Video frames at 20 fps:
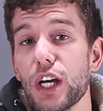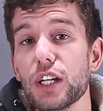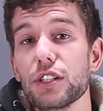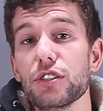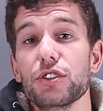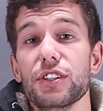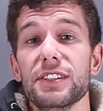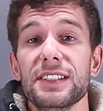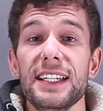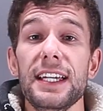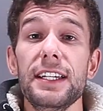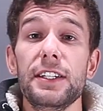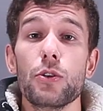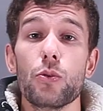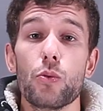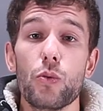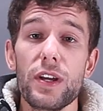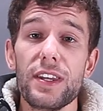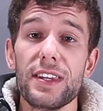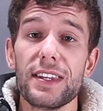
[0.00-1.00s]
So the stator
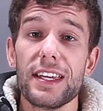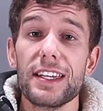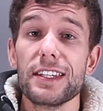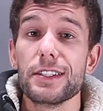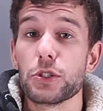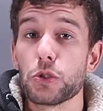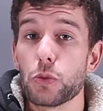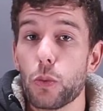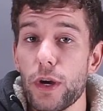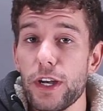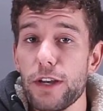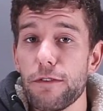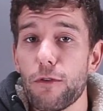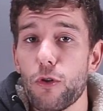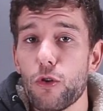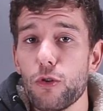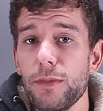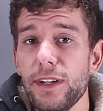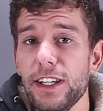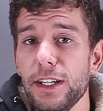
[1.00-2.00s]
width is
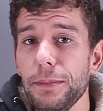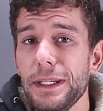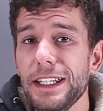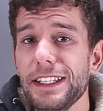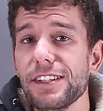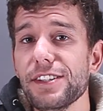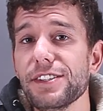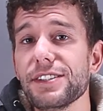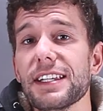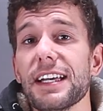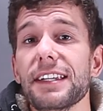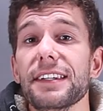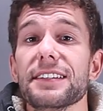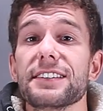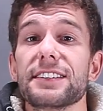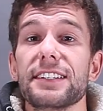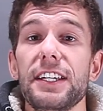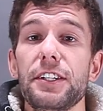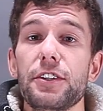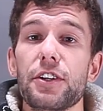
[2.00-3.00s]
24 millimeters and the
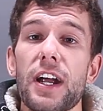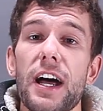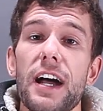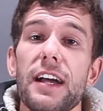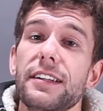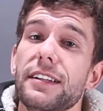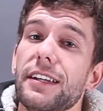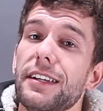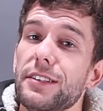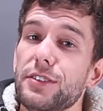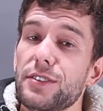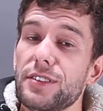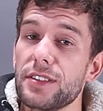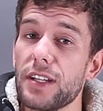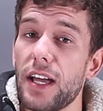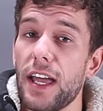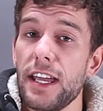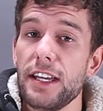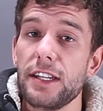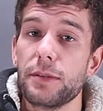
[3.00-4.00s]
stator height is
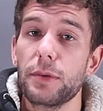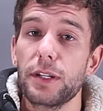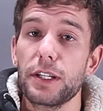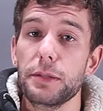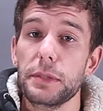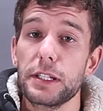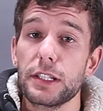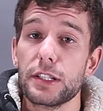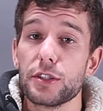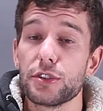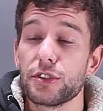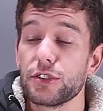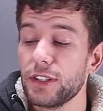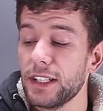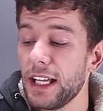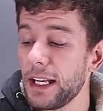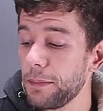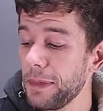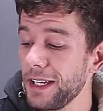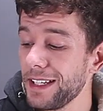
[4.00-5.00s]
8 millimeters. So
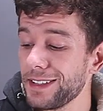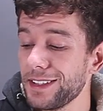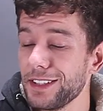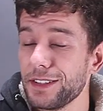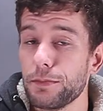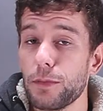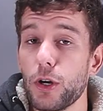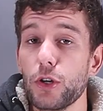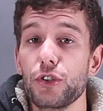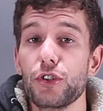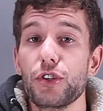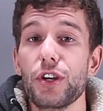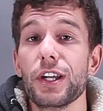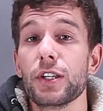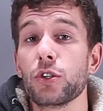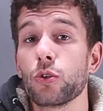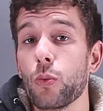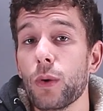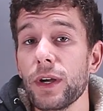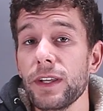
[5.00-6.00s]
that makes this motor a
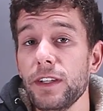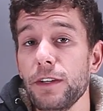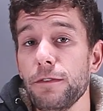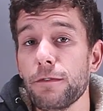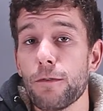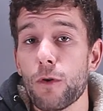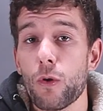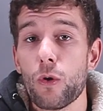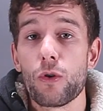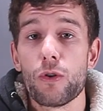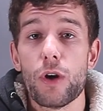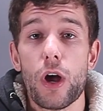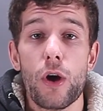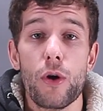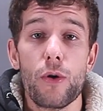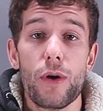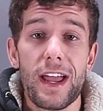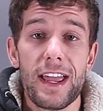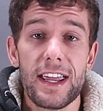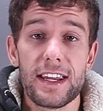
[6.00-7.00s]

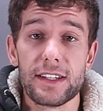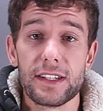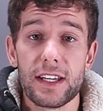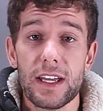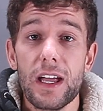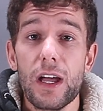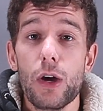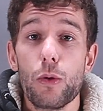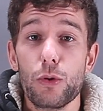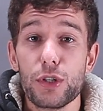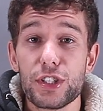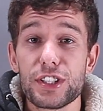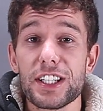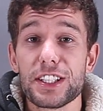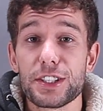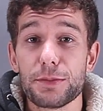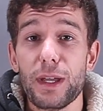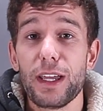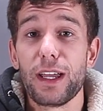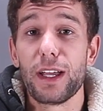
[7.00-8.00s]
2408, which
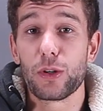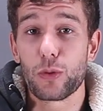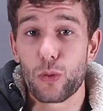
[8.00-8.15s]
does make it